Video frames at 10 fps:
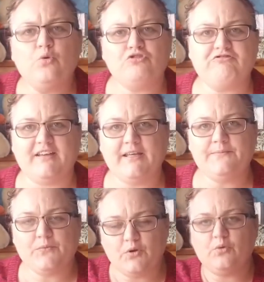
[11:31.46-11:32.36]

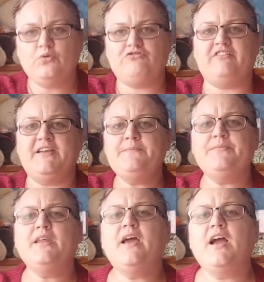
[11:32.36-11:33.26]

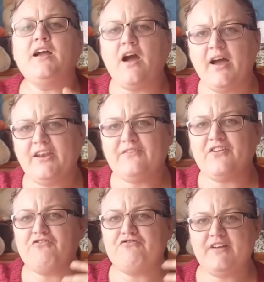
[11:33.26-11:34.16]
Audrey, kind
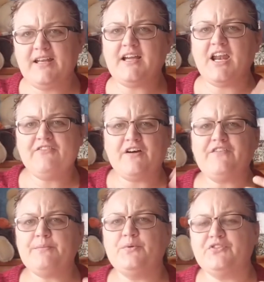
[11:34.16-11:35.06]
of really kind of
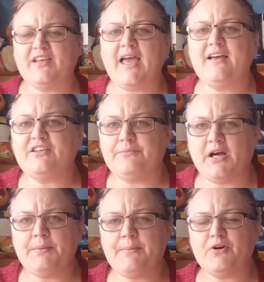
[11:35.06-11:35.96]
evolving more as a character,
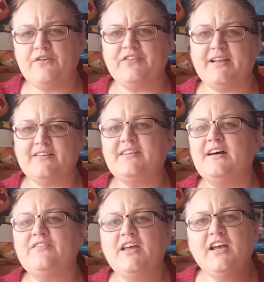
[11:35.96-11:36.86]
becoming more confident in
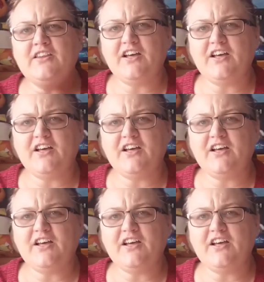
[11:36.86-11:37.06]
herself.